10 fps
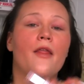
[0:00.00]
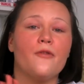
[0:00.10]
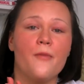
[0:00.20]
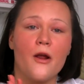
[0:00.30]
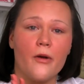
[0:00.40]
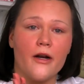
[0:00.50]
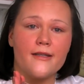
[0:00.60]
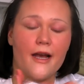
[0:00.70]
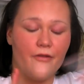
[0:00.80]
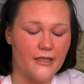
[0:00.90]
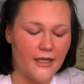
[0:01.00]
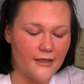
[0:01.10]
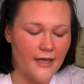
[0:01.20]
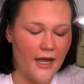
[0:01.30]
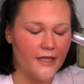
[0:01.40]
then from there, we're going to dive into
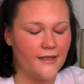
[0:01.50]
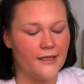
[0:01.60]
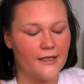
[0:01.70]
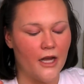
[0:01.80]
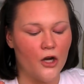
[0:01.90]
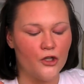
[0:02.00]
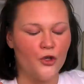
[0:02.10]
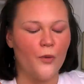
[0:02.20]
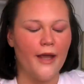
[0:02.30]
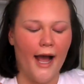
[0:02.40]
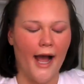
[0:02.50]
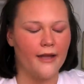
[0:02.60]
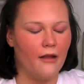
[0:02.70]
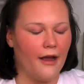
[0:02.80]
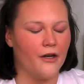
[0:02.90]
this guy. This is their Dewy
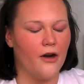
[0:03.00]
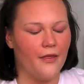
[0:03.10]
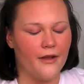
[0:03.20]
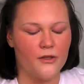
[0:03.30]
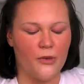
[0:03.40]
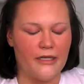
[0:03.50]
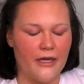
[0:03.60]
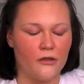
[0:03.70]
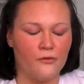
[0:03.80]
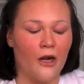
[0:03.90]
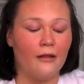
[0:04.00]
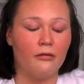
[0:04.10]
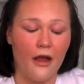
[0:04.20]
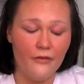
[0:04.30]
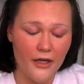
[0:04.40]
Highlighter, and this retails for
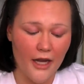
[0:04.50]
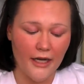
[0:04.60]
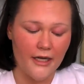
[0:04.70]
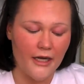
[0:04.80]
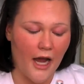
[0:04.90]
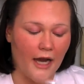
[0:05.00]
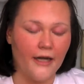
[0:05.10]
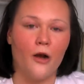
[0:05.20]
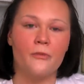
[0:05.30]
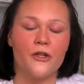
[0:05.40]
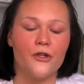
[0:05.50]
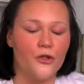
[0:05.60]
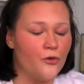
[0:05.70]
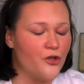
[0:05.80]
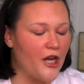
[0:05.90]
$11.99, comes in
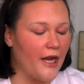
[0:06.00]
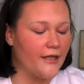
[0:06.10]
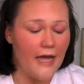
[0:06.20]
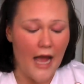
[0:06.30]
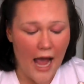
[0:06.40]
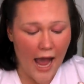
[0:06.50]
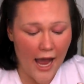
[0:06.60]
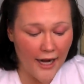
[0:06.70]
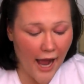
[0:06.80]
2 shades, and